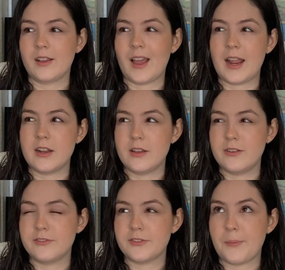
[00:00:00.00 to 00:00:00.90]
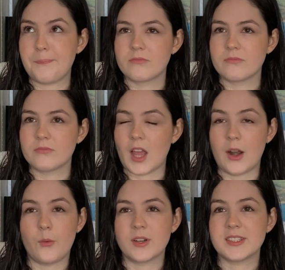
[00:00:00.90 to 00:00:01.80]
kind of, I
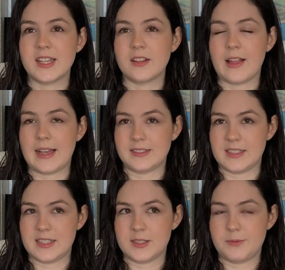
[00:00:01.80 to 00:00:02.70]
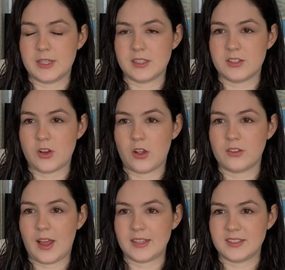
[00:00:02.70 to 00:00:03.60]
don't want to say classes because it's not
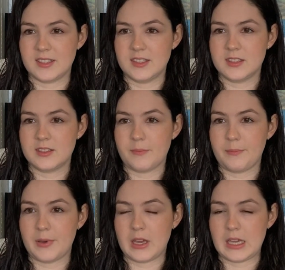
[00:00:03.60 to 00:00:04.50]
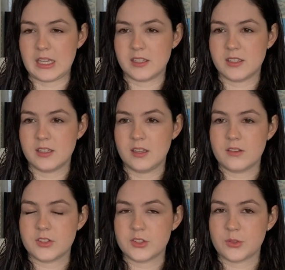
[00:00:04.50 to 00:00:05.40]
classes, but
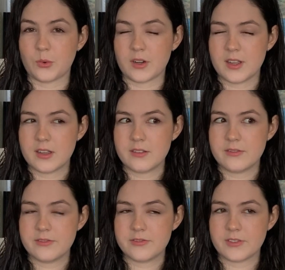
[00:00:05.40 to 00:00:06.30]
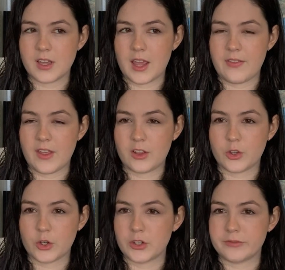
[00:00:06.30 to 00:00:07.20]
sort of, and they
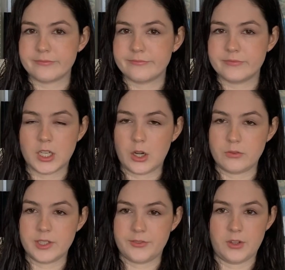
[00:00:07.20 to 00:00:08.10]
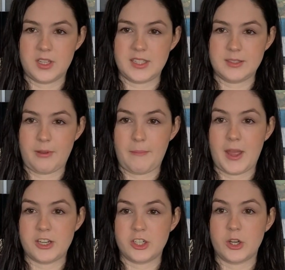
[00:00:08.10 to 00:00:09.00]
learn, different things about
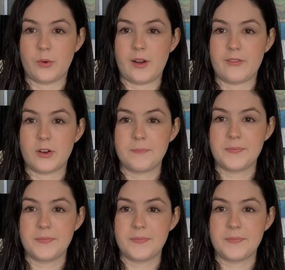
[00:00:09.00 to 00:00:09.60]
magic or whatever.